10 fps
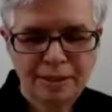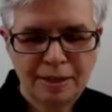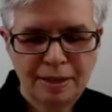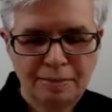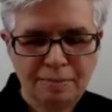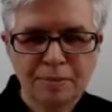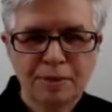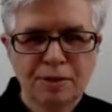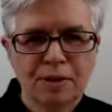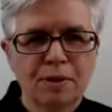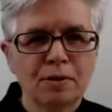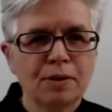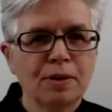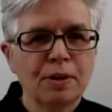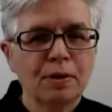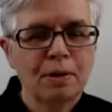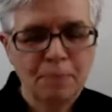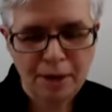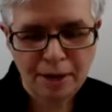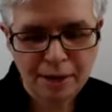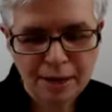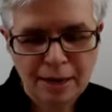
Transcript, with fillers: Um, hoama.